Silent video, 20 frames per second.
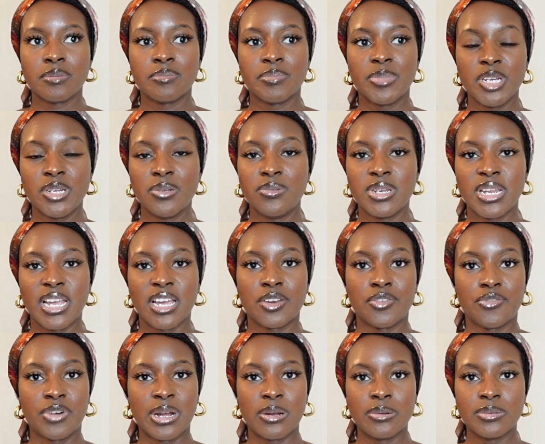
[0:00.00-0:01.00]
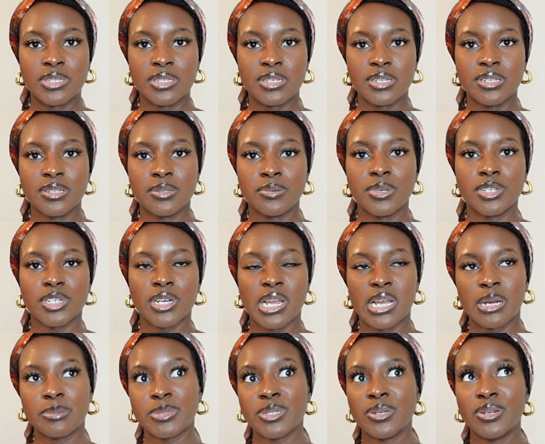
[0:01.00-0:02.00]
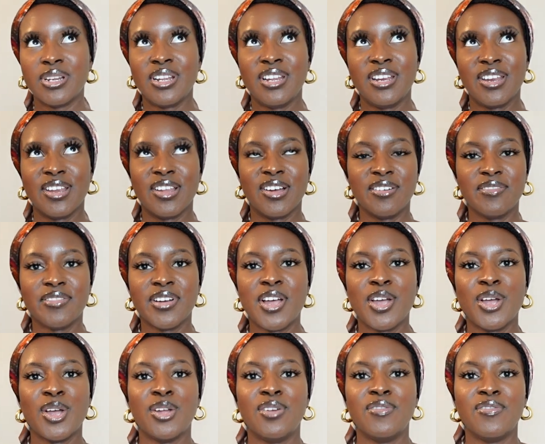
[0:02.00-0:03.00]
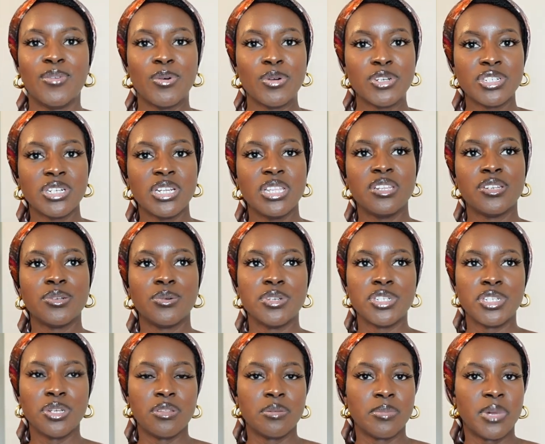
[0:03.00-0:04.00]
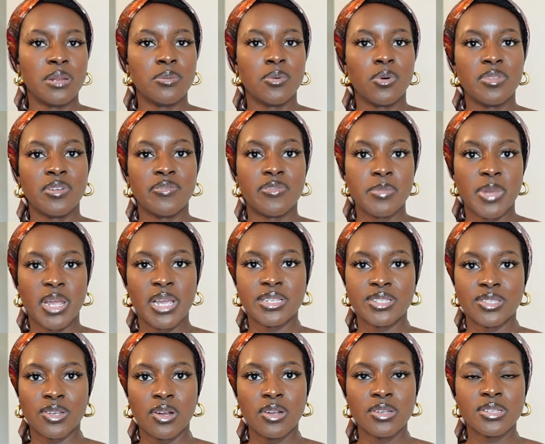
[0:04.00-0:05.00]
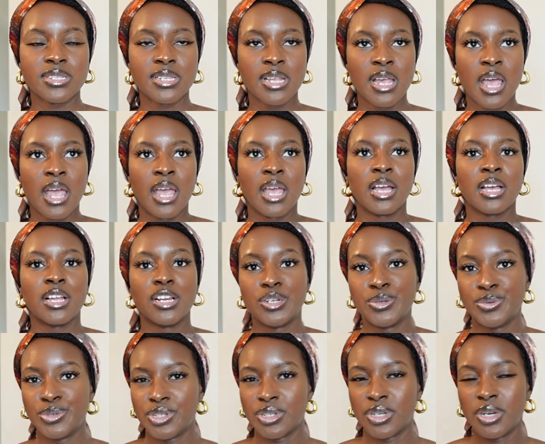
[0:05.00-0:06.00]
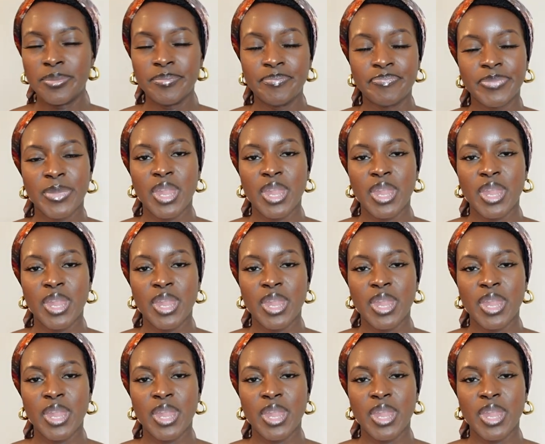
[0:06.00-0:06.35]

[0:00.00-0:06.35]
balloon leg trousers, which I absolutely love. Unfortunately, they don't do them anymore. They're from ASOS, collusion.